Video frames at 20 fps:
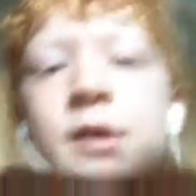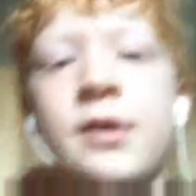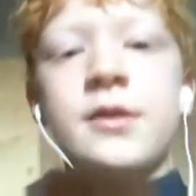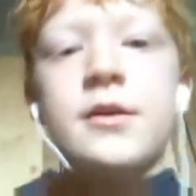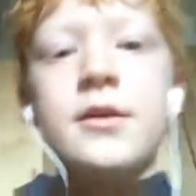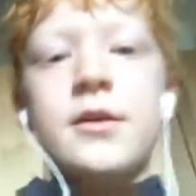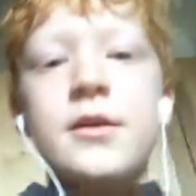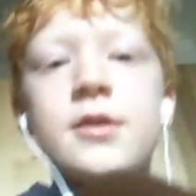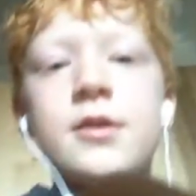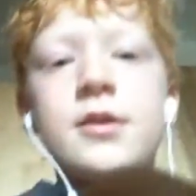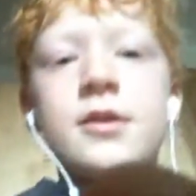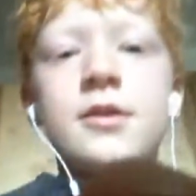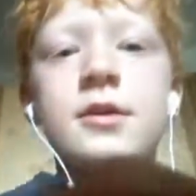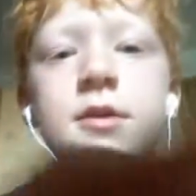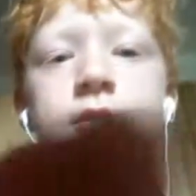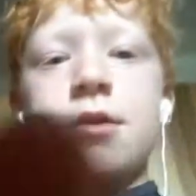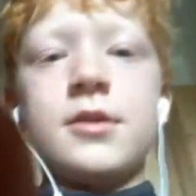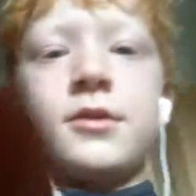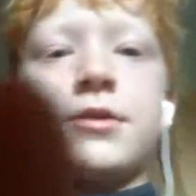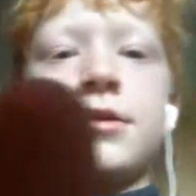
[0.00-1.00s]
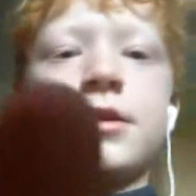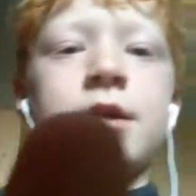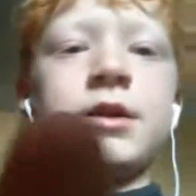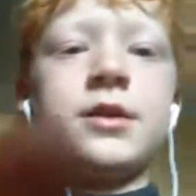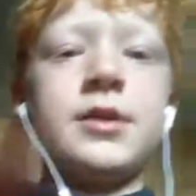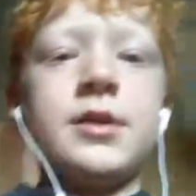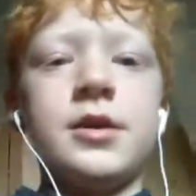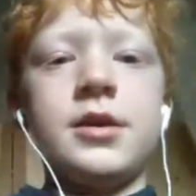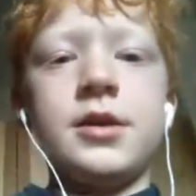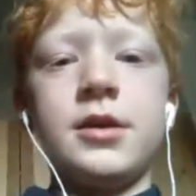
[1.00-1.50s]
is. That
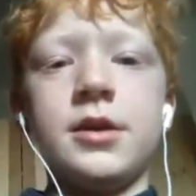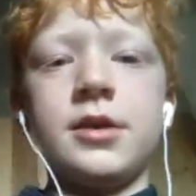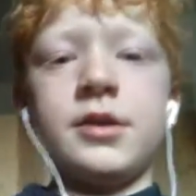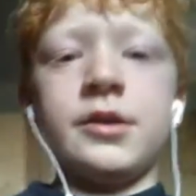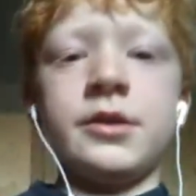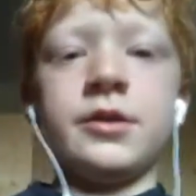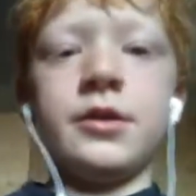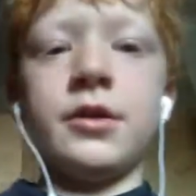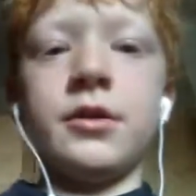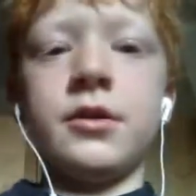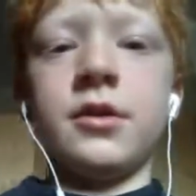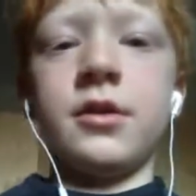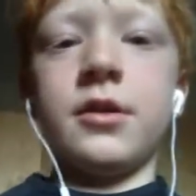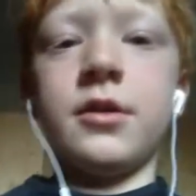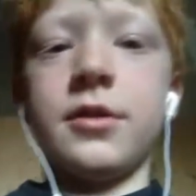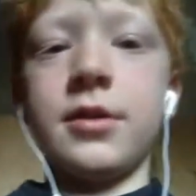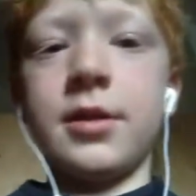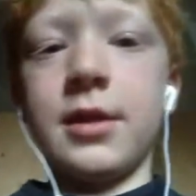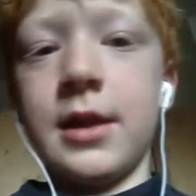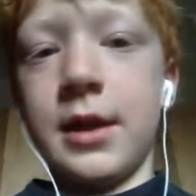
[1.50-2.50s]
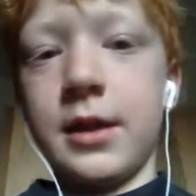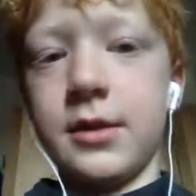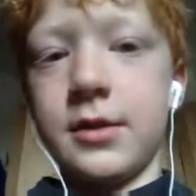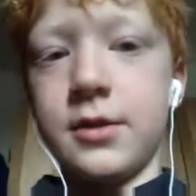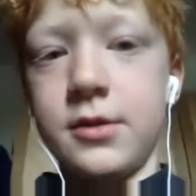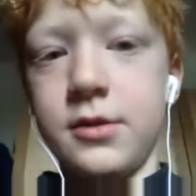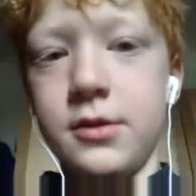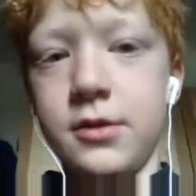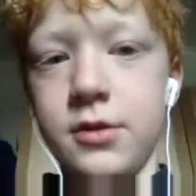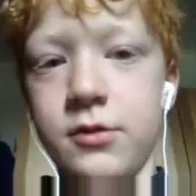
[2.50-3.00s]
is the
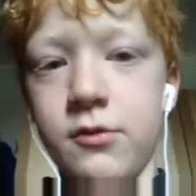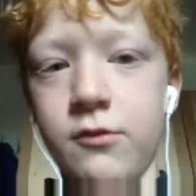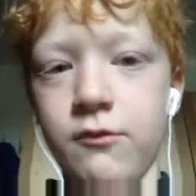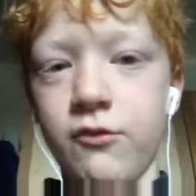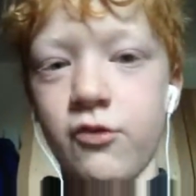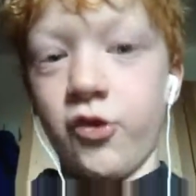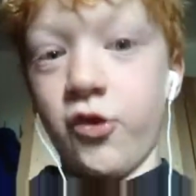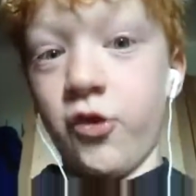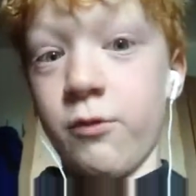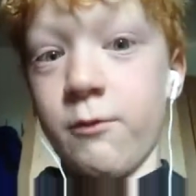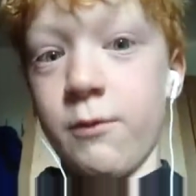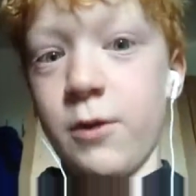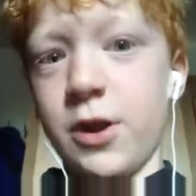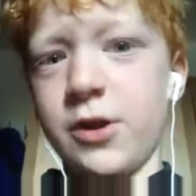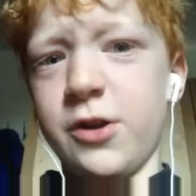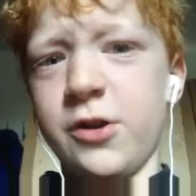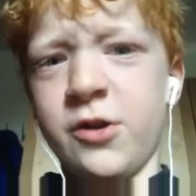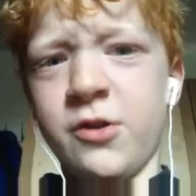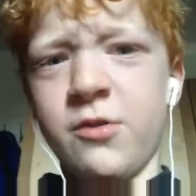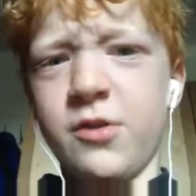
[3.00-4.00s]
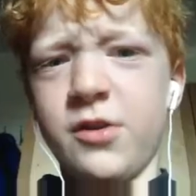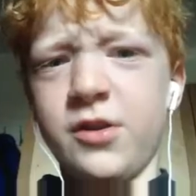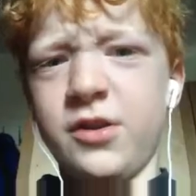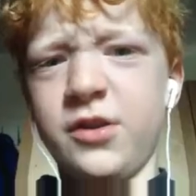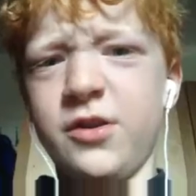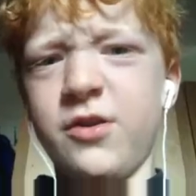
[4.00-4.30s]
flat, the room, I don't know.